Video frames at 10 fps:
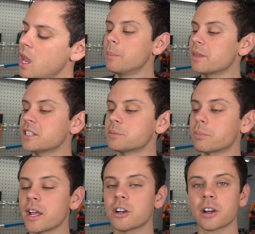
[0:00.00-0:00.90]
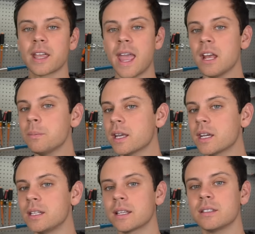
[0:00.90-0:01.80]
But this breaker can be
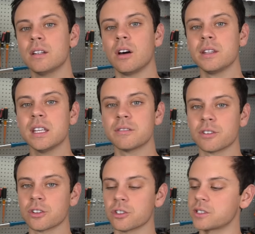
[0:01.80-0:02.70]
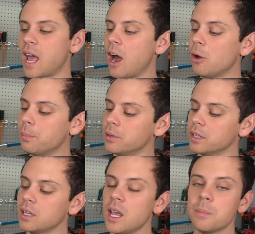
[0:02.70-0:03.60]
connected on the inverter's output